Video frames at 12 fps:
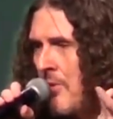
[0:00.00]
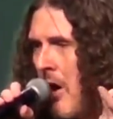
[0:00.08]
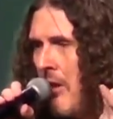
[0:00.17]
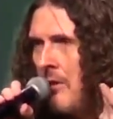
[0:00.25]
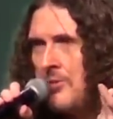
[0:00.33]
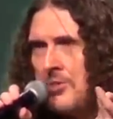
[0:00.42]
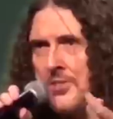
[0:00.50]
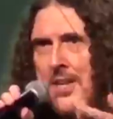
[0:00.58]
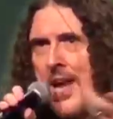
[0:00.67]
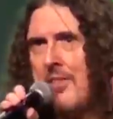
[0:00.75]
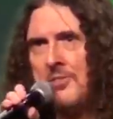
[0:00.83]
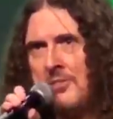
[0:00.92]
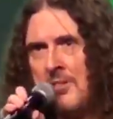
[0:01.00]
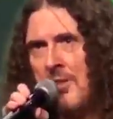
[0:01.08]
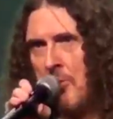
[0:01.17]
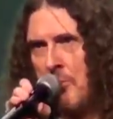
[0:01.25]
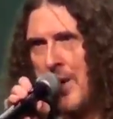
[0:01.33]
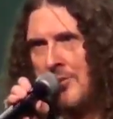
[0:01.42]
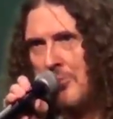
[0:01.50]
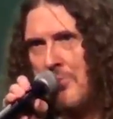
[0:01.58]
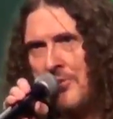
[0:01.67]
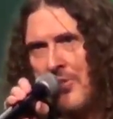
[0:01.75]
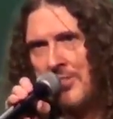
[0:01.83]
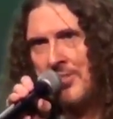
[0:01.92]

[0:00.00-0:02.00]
from college and said, hey, this Another One Rides the Bus